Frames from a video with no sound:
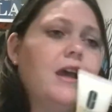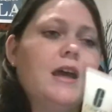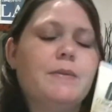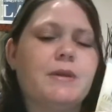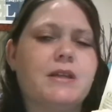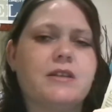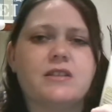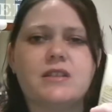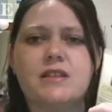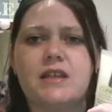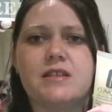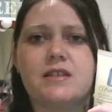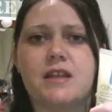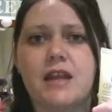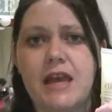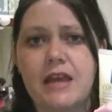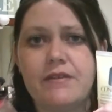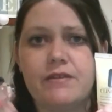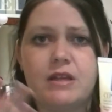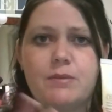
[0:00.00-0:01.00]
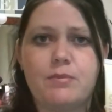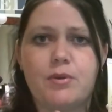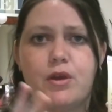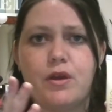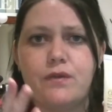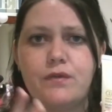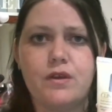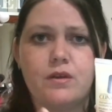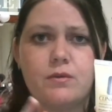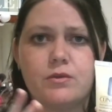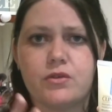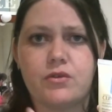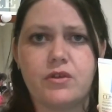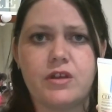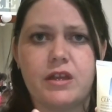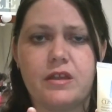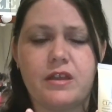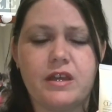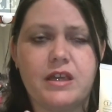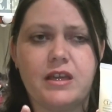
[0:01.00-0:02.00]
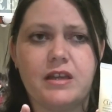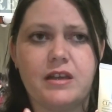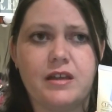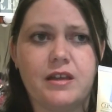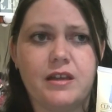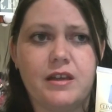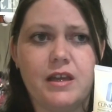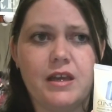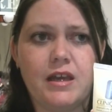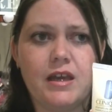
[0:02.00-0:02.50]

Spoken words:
because it doesn't have any perfumes or anything in it,